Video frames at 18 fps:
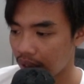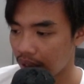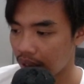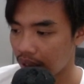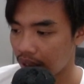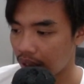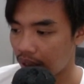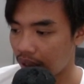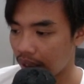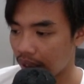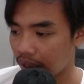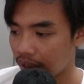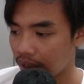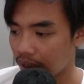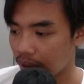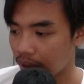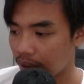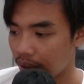Alright,
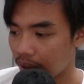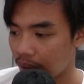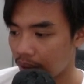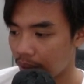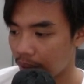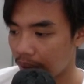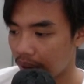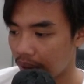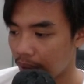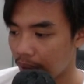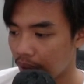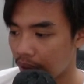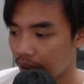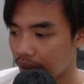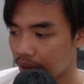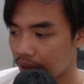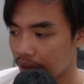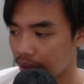so we want
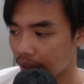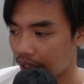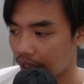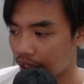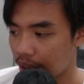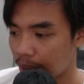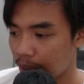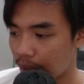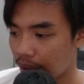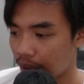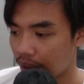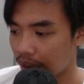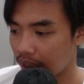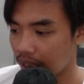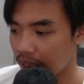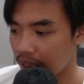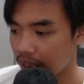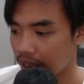to export
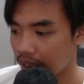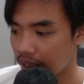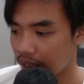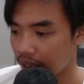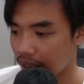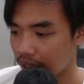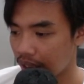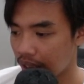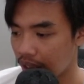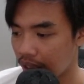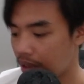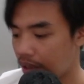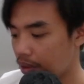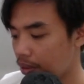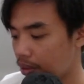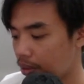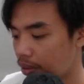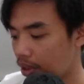this
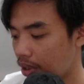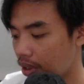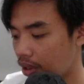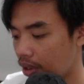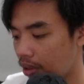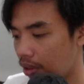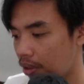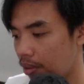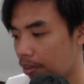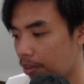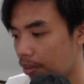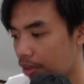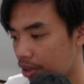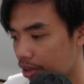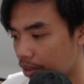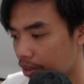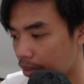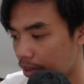into our
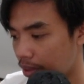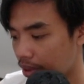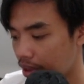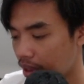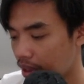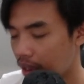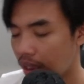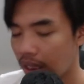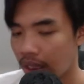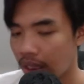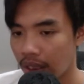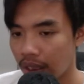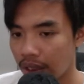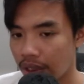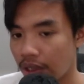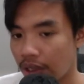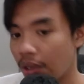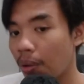motion board.
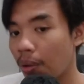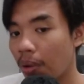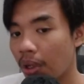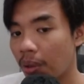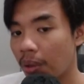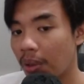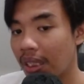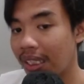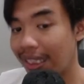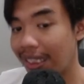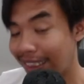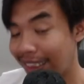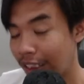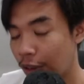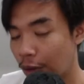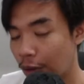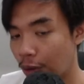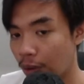So what we need to
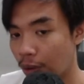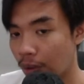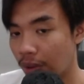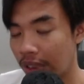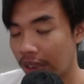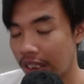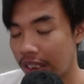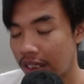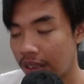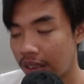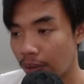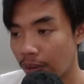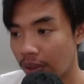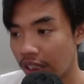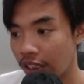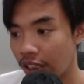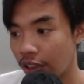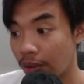do is we
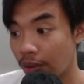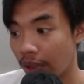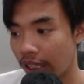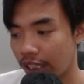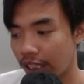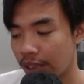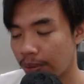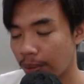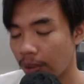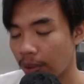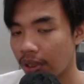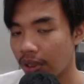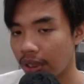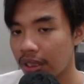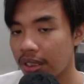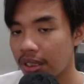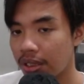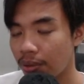need to export
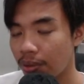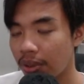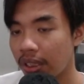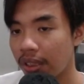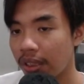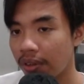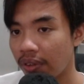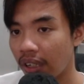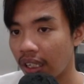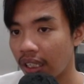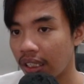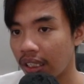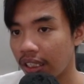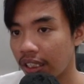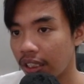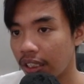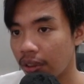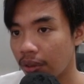this 3D file
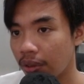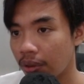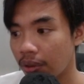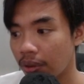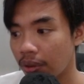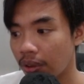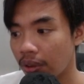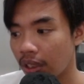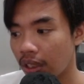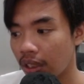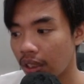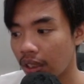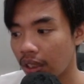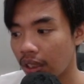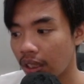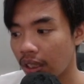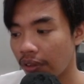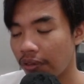into
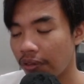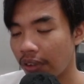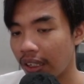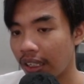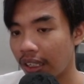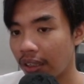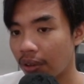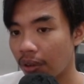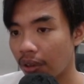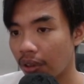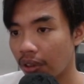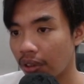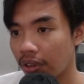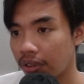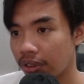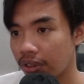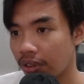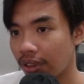a file called
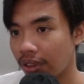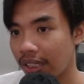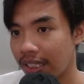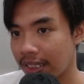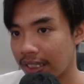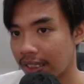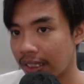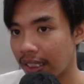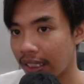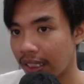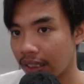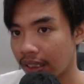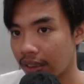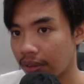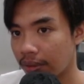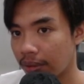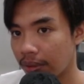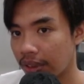.stl,
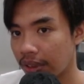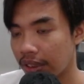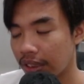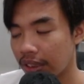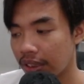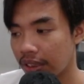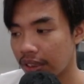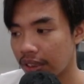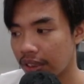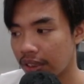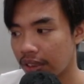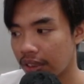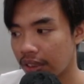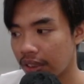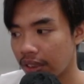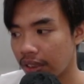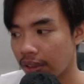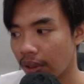which is
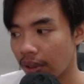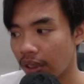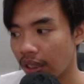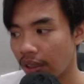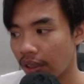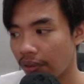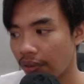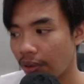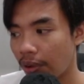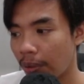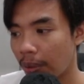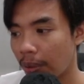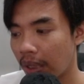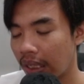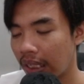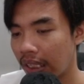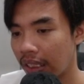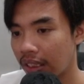a format that